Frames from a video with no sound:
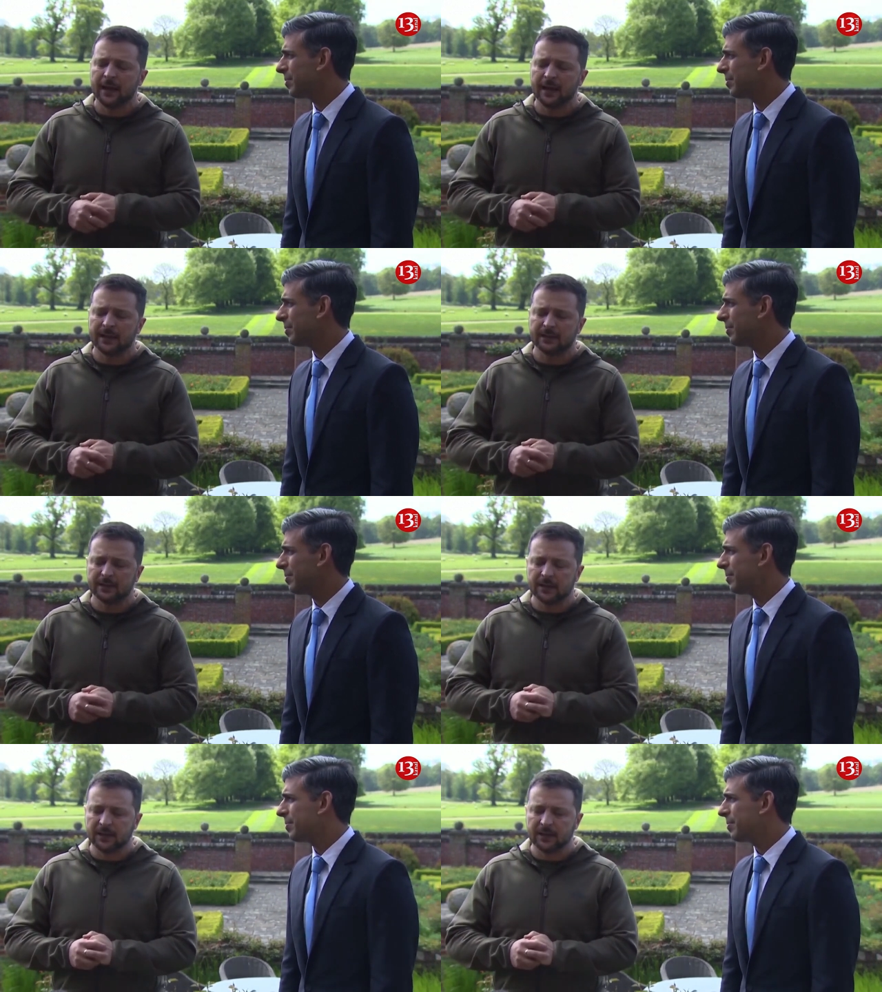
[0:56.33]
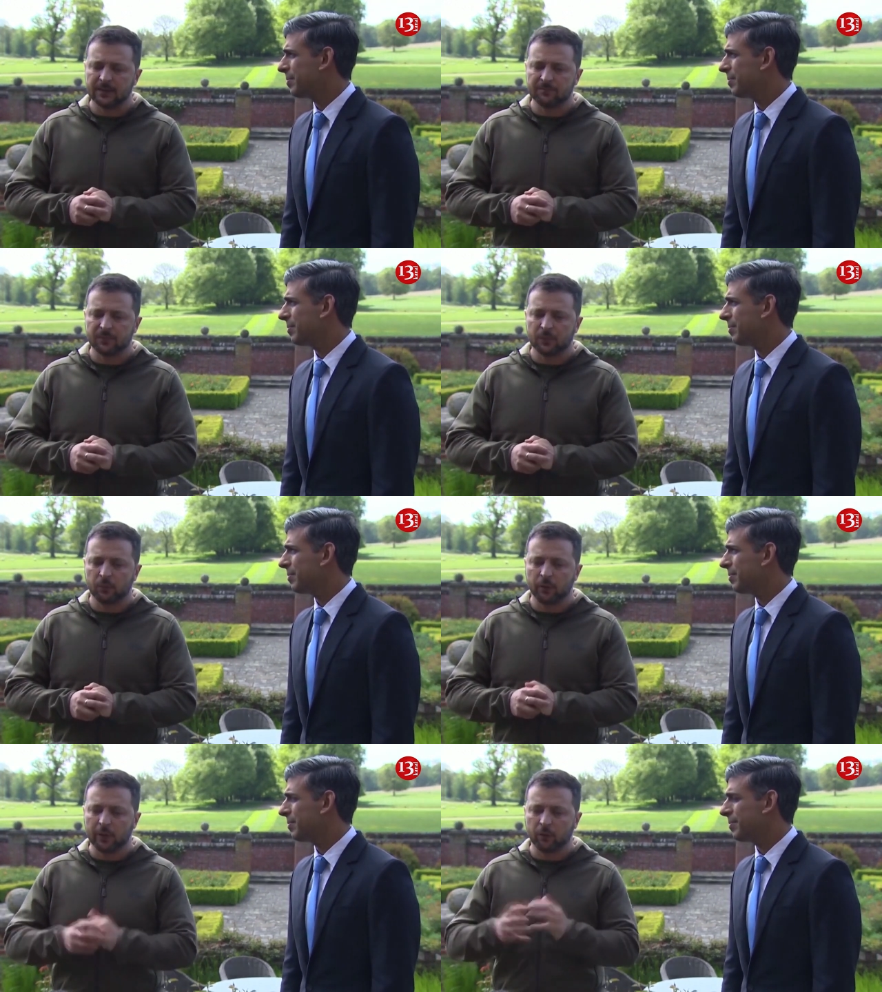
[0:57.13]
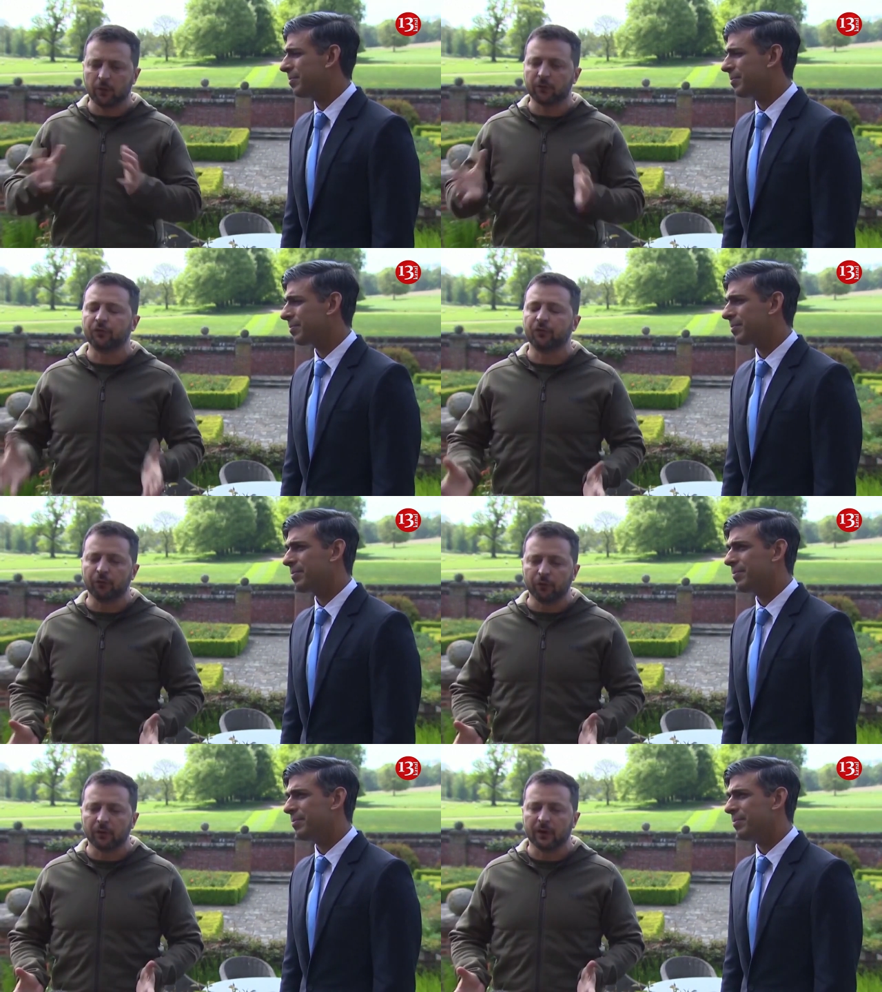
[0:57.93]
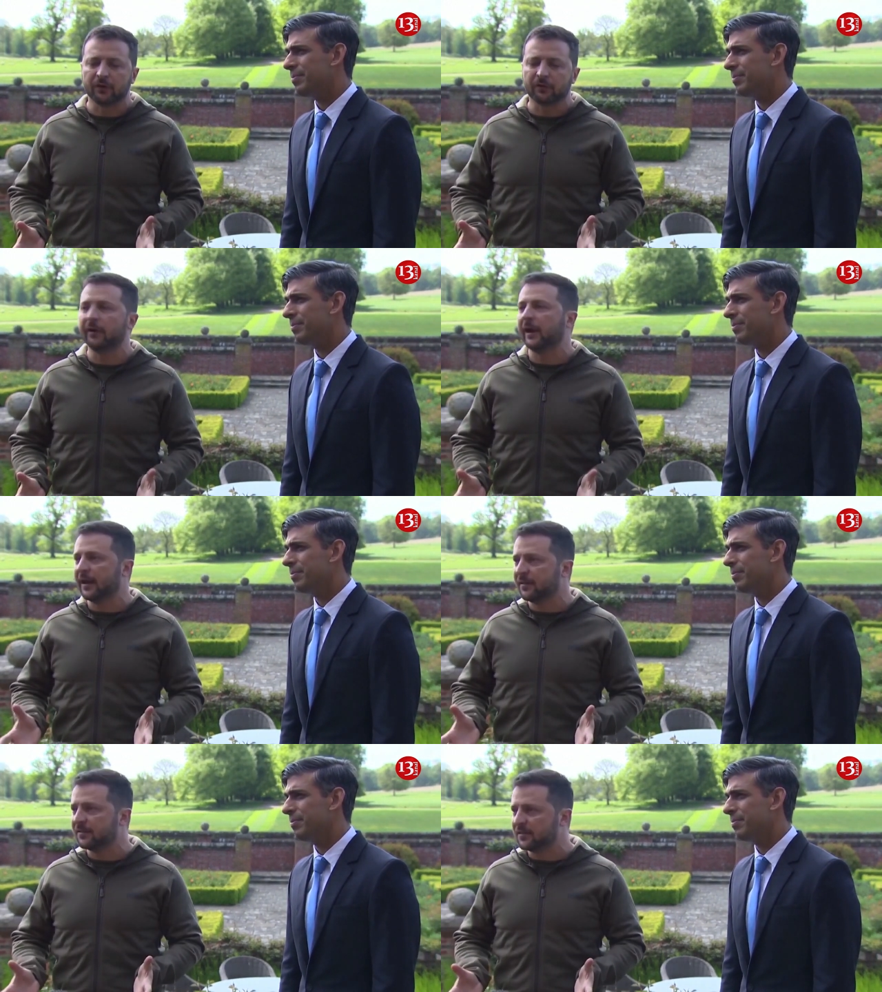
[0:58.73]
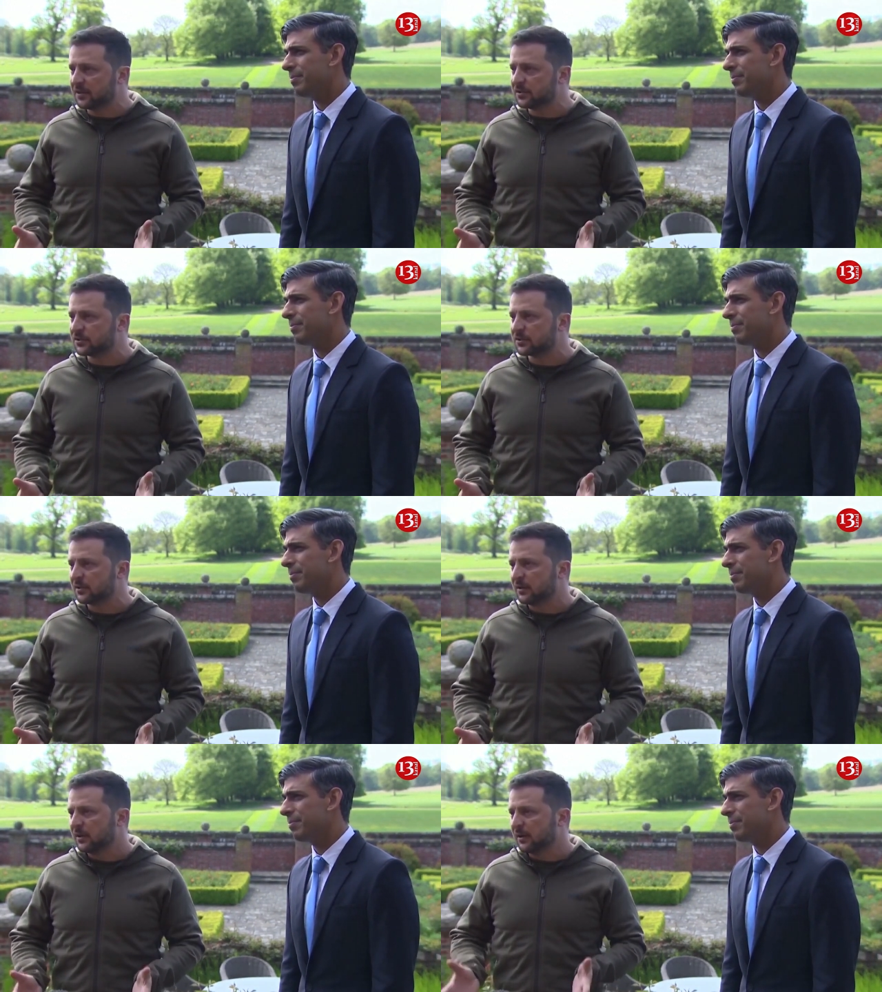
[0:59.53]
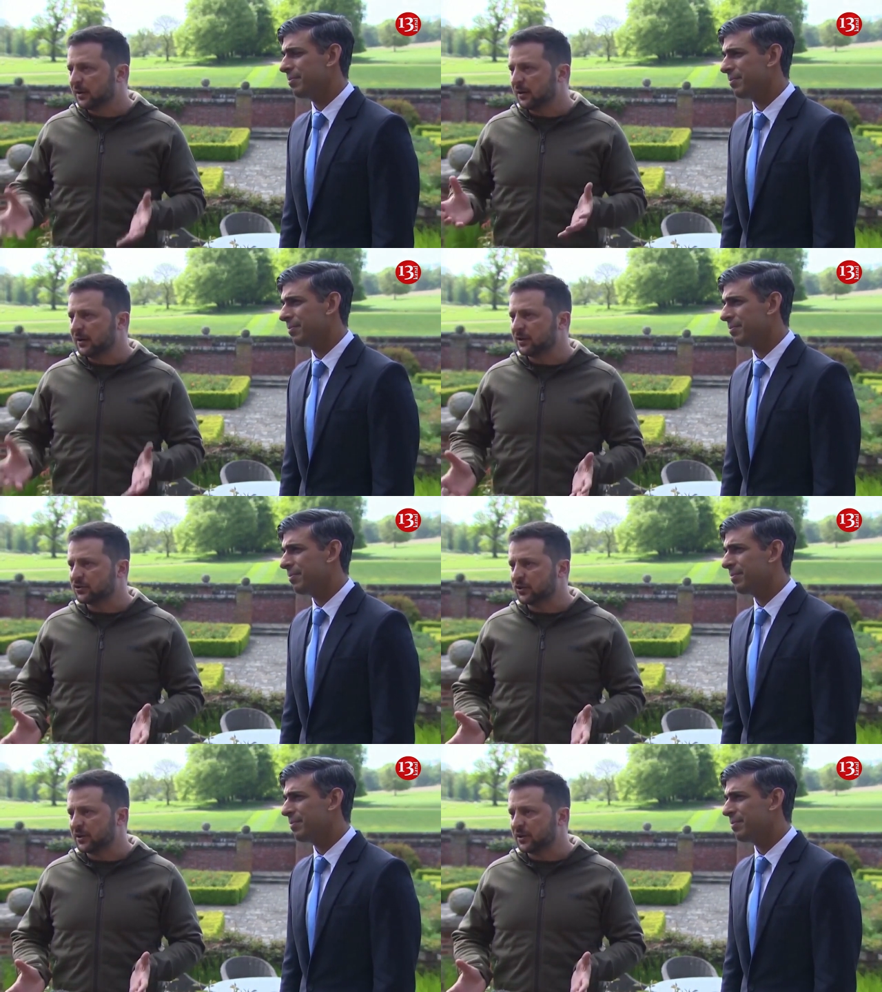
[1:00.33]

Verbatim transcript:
Speaker 1: And uh, we want to create this uh,